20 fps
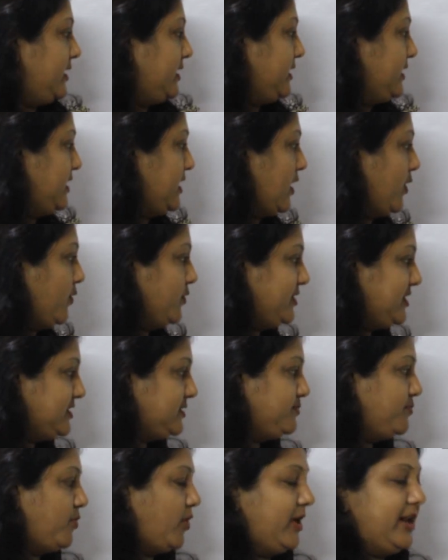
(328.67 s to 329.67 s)
Now
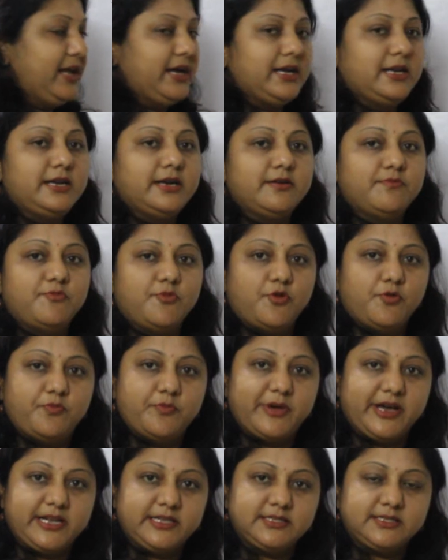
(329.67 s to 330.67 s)
this molecular
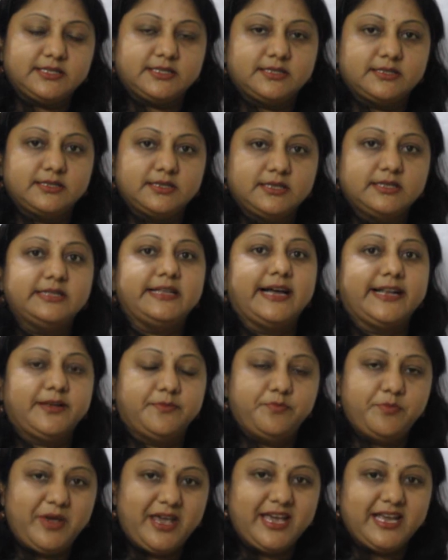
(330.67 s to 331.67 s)
movements,
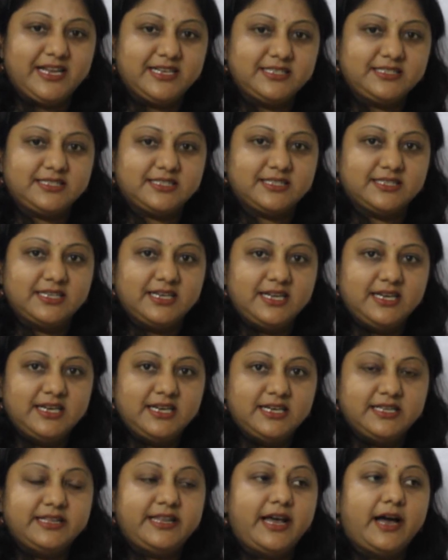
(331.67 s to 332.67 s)
that means
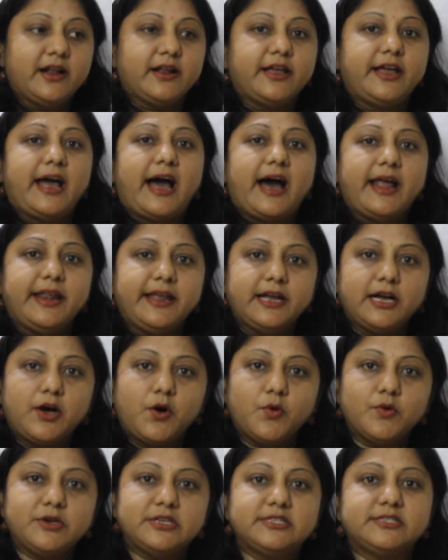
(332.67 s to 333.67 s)
they are carrying
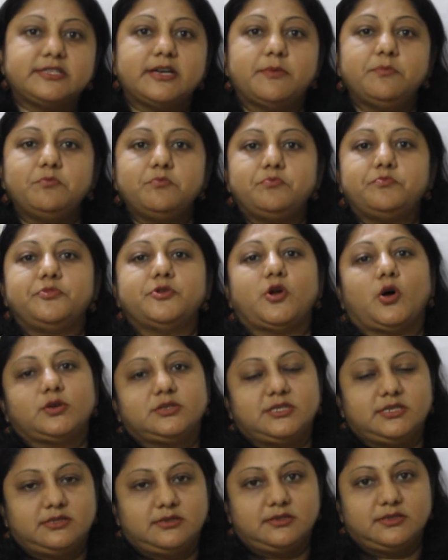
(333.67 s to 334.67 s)
out some
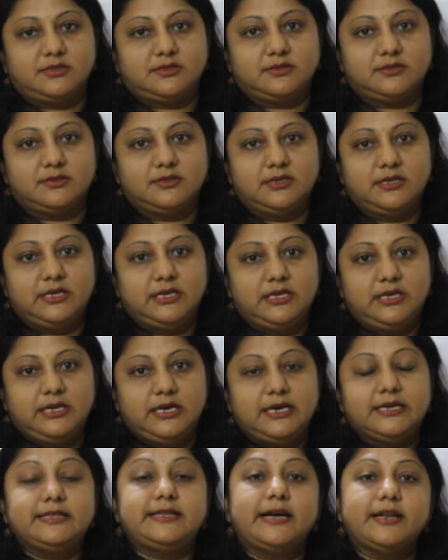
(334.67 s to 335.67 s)
processes.
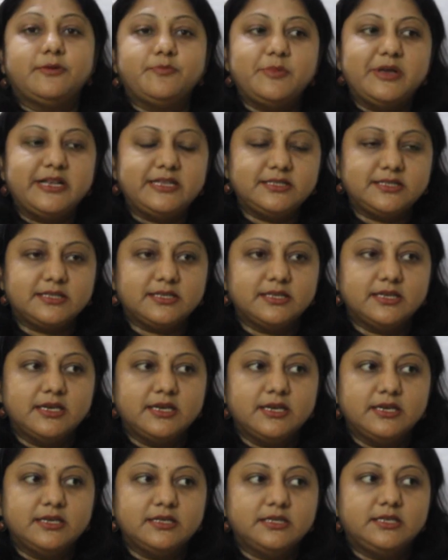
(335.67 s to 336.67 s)
That means
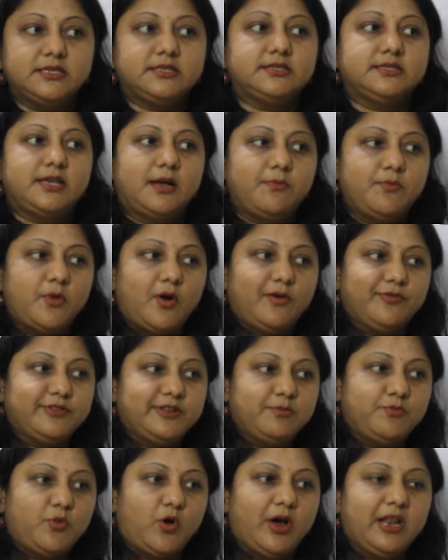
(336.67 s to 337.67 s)
the sum of
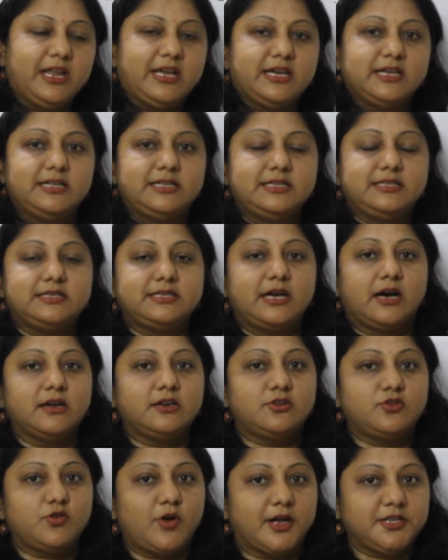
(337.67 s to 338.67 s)
the molecules are
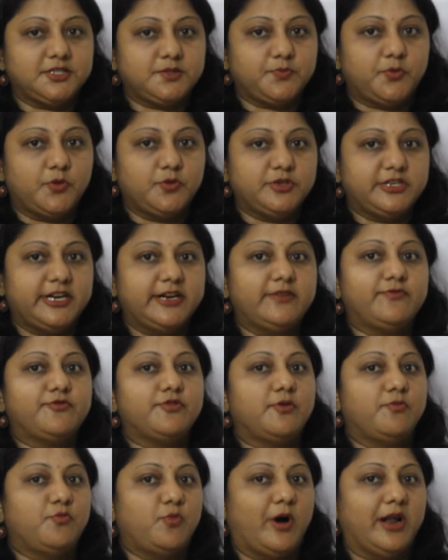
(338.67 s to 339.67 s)
transported
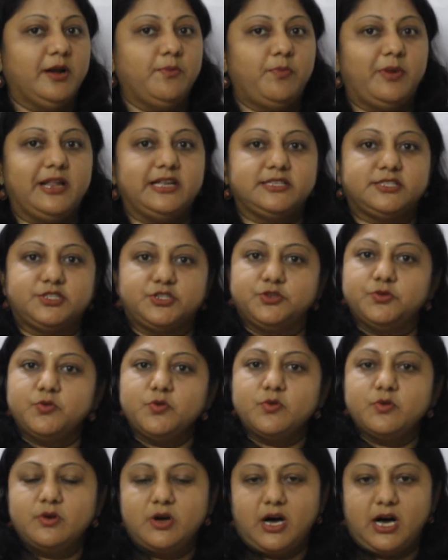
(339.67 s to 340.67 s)
from one place
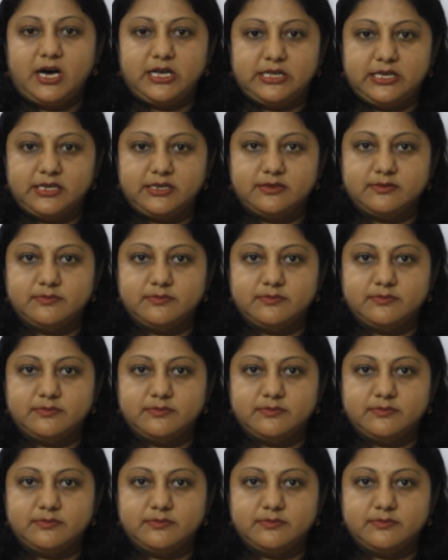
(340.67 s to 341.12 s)
to other.